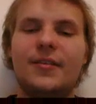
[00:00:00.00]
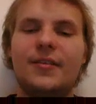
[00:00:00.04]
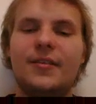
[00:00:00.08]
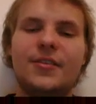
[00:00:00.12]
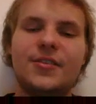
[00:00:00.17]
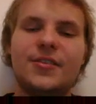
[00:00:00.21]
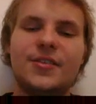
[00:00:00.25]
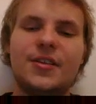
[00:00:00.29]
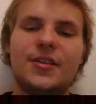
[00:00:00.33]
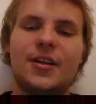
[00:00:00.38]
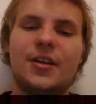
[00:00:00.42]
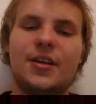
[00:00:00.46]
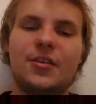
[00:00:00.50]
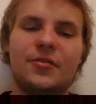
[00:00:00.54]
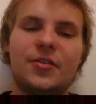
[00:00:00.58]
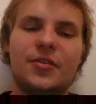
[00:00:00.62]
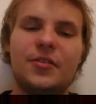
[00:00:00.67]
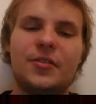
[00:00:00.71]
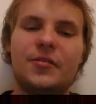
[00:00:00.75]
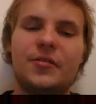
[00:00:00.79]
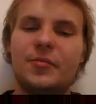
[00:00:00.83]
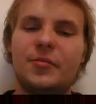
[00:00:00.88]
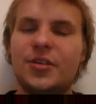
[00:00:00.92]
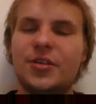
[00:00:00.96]
there's a lot of
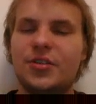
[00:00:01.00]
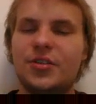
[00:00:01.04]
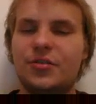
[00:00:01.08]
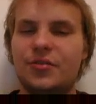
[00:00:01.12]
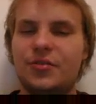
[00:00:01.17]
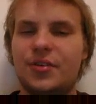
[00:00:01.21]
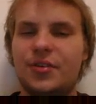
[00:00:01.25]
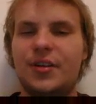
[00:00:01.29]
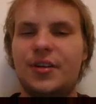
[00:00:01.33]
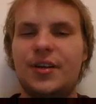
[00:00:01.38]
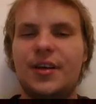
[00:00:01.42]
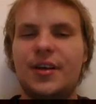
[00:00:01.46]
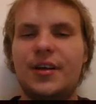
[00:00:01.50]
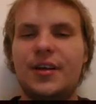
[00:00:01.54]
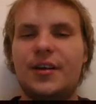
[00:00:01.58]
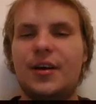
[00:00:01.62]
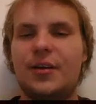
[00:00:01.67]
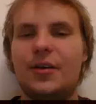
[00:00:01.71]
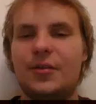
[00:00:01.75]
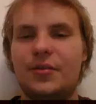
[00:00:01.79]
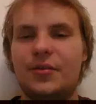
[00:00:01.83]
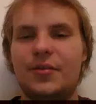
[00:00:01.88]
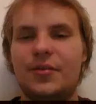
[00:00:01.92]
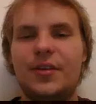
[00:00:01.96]
information you can get
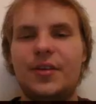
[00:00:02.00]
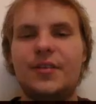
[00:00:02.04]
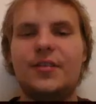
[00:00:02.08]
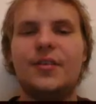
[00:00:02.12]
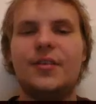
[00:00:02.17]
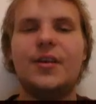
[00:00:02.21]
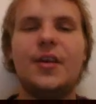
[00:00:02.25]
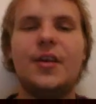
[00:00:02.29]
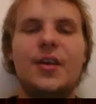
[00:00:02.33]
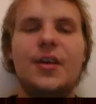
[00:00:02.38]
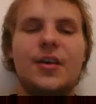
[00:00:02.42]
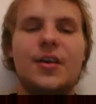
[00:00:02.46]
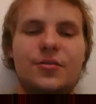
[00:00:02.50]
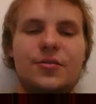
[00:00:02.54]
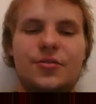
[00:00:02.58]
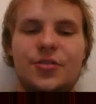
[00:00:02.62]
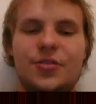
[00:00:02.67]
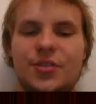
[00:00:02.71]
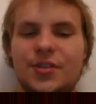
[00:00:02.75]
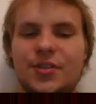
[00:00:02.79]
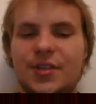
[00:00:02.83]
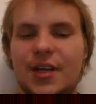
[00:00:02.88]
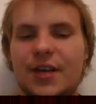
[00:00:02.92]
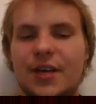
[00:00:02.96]
out of this.
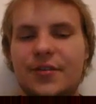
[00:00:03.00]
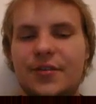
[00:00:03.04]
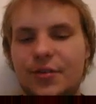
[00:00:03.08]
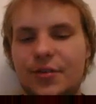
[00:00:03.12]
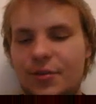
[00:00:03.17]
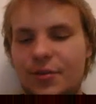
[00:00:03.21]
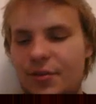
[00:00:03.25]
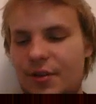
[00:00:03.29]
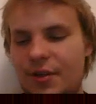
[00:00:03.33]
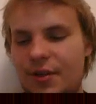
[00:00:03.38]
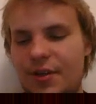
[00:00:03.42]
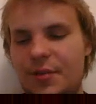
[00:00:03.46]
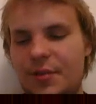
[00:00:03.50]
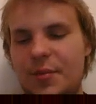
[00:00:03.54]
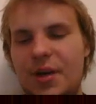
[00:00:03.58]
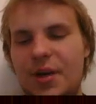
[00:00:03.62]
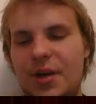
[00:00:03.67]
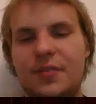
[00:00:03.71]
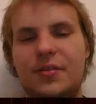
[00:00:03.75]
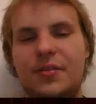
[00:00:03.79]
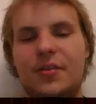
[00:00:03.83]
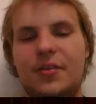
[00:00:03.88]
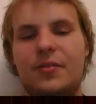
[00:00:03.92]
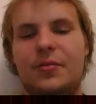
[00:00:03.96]
You just have to look in the
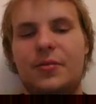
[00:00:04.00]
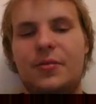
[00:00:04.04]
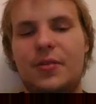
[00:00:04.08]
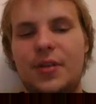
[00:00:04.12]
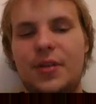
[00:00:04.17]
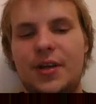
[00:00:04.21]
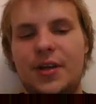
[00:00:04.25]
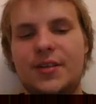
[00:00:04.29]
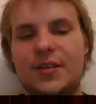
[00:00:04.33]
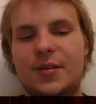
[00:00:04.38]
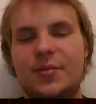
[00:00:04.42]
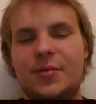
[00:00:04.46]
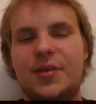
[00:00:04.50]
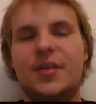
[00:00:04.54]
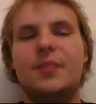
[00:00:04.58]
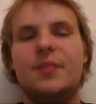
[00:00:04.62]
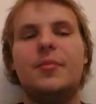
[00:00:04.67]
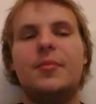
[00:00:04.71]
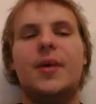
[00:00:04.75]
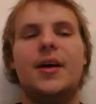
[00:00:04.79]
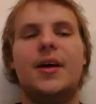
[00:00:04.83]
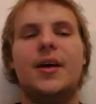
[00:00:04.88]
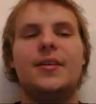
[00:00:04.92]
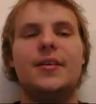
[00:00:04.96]
manual for like some key
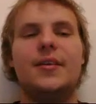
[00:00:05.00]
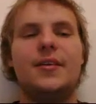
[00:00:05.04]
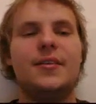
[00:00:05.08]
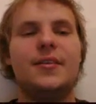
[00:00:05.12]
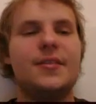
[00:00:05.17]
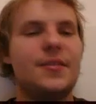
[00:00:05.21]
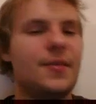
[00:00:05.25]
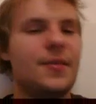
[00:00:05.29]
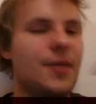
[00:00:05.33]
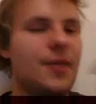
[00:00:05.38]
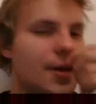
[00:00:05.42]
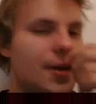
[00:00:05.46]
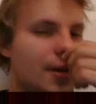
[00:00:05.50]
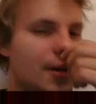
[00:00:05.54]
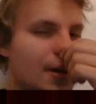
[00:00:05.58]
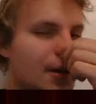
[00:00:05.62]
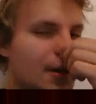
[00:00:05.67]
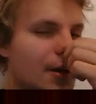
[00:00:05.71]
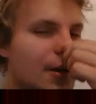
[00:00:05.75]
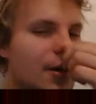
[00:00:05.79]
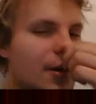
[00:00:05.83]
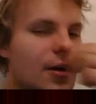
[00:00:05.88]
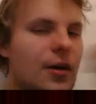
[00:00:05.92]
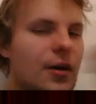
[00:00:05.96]
bindings.
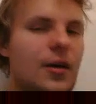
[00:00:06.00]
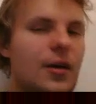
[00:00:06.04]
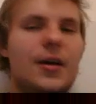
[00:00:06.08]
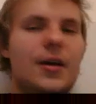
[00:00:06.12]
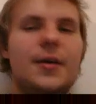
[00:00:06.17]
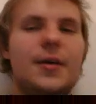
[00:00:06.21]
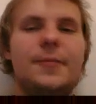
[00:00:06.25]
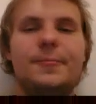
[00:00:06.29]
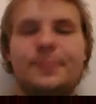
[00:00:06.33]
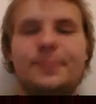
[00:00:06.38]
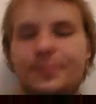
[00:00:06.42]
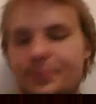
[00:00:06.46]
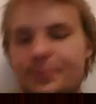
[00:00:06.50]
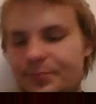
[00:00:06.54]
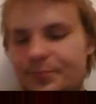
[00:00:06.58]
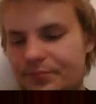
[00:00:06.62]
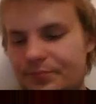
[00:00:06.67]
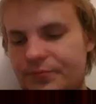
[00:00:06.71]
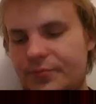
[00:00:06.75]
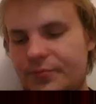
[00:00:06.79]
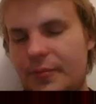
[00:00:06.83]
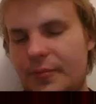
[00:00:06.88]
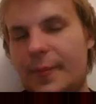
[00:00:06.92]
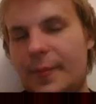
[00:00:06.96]
um,
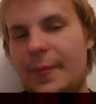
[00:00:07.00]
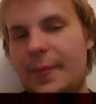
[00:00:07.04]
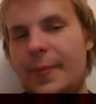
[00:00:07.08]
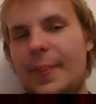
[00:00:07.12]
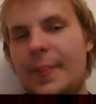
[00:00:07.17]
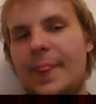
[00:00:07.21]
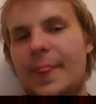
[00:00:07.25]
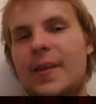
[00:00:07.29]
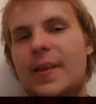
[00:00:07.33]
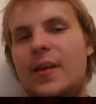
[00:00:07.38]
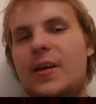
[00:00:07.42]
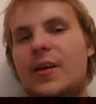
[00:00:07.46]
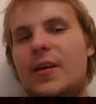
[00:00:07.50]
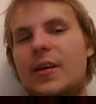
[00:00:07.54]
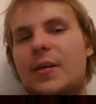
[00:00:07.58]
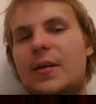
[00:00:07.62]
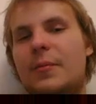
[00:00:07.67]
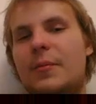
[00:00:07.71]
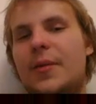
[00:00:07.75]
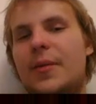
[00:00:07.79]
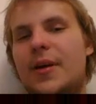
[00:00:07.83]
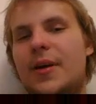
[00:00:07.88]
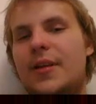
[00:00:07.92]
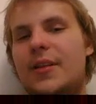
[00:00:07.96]

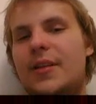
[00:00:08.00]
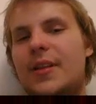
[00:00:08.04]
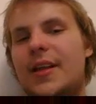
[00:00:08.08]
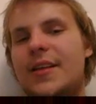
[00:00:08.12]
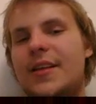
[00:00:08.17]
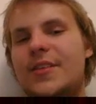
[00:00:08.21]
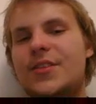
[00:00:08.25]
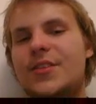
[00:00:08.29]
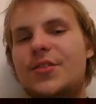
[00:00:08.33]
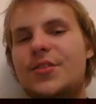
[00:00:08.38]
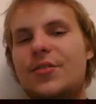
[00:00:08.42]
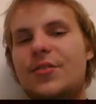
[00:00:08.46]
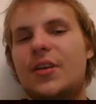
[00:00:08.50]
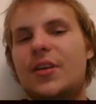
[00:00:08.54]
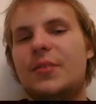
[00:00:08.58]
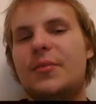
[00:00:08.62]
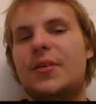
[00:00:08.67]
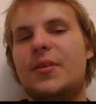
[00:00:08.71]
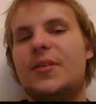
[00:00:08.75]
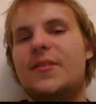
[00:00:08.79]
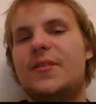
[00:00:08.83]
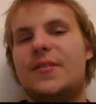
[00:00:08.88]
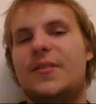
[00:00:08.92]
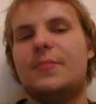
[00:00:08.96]
but let's talk
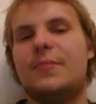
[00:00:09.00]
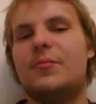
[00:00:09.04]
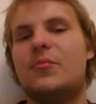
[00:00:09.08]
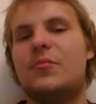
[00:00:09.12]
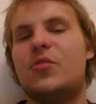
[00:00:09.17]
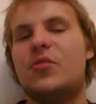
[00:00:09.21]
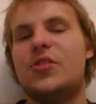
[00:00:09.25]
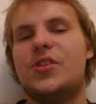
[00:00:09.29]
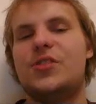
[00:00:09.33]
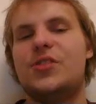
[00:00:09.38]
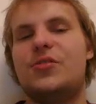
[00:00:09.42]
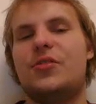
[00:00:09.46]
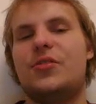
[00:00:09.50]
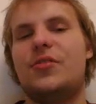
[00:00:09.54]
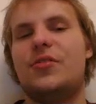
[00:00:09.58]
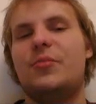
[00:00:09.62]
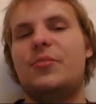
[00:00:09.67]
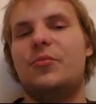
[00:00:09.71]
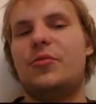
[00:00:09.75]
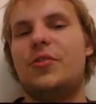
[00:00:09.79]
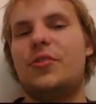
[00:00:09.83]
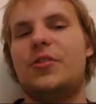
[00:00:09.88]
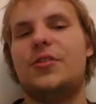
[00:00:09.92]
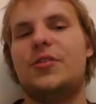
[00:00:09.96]
about some
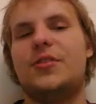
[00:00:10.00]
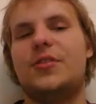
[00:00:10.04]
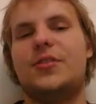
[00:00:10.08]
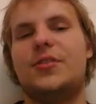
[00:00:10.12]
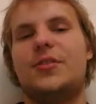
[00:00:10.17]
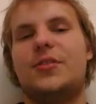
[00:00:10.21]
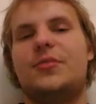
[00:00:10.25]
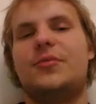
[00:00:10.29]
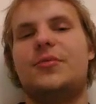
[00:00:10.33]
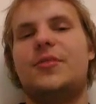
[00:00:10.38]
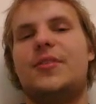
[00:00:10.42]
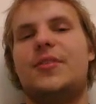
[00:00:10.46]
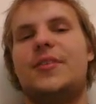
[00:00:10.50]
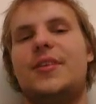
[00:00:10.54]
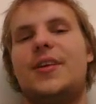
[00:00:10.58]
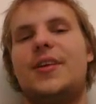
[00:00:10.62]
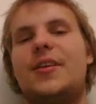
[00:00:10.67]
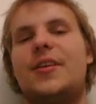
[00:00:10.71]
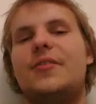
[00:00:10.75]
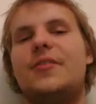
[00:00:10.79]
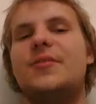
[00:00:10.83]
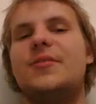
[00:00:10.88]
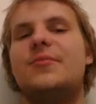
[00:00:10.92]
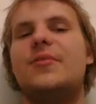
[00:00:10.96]
monitoring more. So
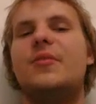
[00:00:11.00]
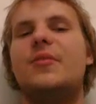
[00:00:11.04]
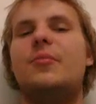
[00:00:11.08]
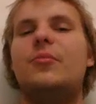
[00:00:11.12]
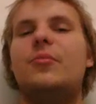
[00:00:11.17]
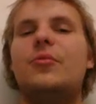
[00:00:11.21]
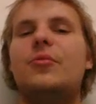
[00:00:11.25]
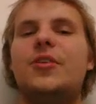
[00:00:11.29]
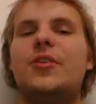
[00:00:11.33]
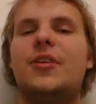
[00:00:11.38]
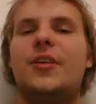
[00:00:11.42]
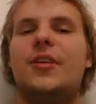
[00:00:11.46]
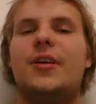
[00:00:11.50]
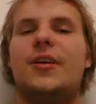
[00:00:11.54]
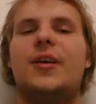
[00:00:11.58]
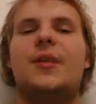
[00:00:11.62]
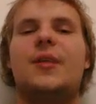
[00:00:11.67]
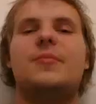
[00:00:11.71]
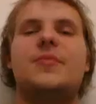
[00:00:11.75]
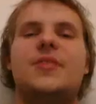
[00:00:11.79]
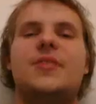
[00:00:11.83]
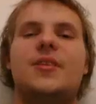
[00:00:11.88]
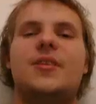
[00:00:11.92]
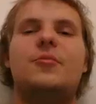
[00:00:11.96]
here's where Munin
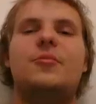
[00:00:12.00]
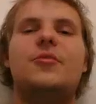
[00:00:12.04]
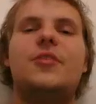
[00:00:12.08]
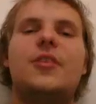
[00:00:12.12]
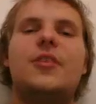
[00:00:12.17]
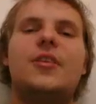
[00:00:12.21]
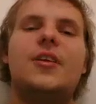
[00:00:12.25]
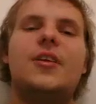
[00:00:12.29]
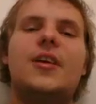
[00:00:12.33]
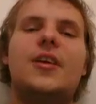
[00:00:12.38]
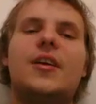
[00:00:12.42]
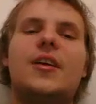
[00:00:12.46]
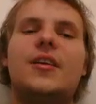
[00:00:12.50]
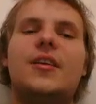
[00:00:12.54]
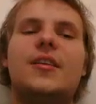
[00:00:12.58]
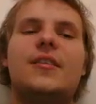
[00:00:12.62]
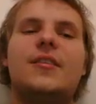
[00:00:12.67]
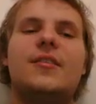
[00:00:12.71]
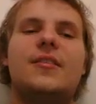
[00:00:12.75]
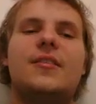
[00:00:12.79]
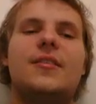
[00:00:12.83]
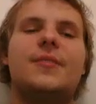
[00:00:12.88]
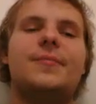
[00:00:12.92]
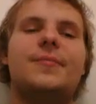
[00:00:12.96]
comes in. Munin
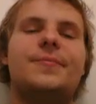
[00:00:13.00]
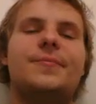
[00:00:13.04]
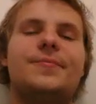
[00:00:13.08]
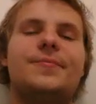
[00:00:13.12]
is